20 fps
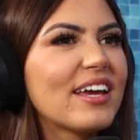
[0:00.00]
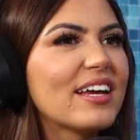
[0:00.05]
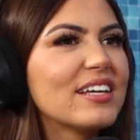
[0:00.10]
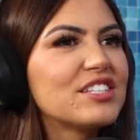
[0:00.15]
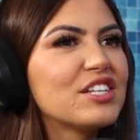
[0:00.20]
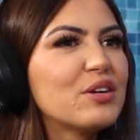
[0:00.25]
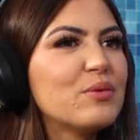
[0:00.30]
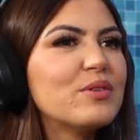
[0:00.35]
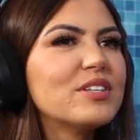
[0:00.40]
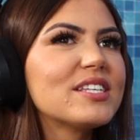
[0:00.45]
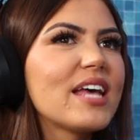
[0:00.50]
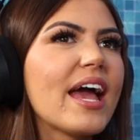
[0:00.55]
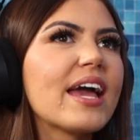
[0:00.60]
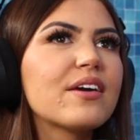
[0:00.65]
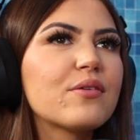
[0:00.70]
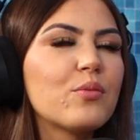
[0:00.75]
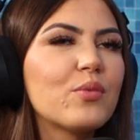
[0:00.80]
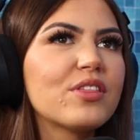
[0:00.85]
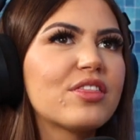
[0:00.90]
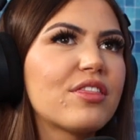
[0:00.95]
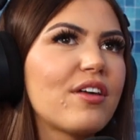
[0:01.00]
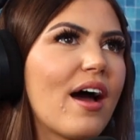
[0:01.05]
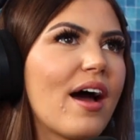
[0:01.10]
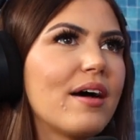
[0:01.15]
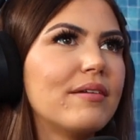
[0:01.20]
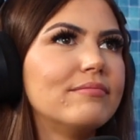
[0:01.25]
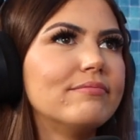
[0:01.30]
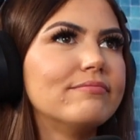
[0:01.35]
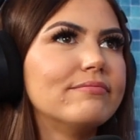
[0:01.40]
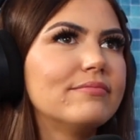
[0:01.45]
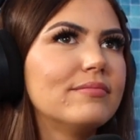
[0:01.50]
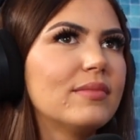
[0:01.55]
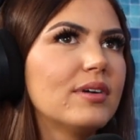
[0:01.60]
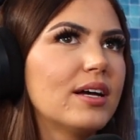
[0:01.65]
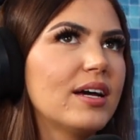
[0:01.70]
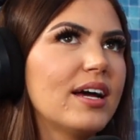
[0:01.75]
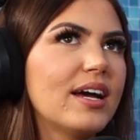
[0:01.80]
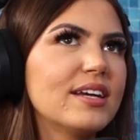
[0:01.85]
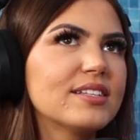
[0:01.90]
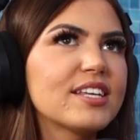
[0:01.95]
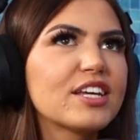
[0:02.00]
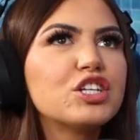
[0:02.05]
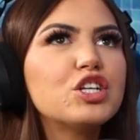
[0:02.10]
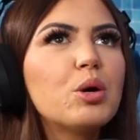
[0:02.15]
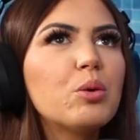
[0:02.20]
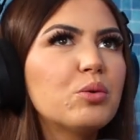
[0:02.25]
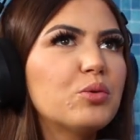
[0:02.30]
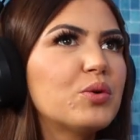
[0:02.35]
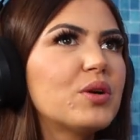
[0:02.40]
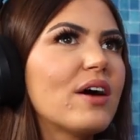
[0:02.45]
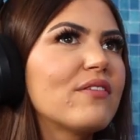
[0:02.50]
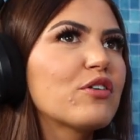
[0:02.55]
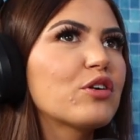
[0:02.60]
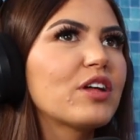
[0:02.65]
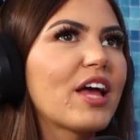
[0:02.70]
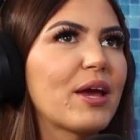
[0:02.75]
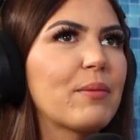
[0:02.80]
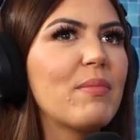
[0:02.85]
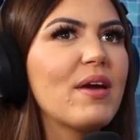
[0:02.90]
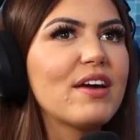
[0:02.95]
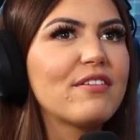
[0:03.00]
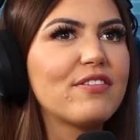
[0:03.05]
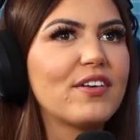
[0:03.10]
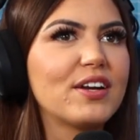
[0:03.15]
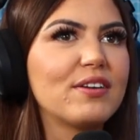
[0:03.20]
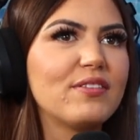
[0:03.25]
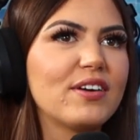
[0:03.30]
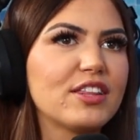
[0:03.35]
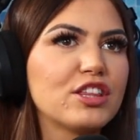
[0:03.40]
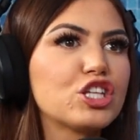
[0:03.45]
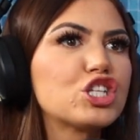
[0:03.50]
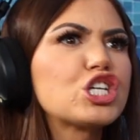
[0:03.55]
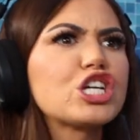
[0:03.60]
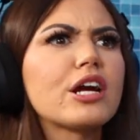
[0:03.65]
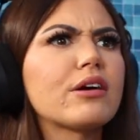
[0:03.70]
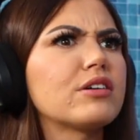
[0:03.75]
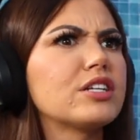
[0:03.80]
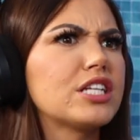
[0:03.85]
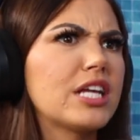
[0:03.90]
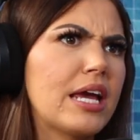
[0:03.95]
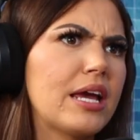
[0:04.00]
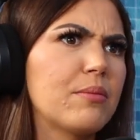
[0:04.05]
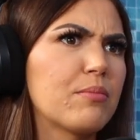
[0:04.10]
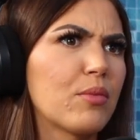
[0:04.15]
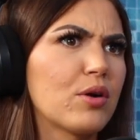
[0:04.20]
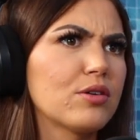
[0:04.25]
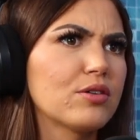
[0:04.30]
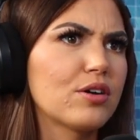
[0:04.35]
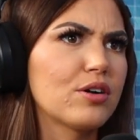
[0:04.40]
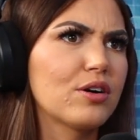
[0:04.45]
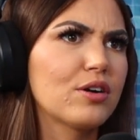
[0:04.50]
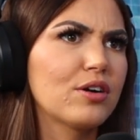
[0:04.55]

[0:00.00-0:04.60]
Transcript: because it was like with, it's like no one would ever like make fun of like the Sharon Tate murder.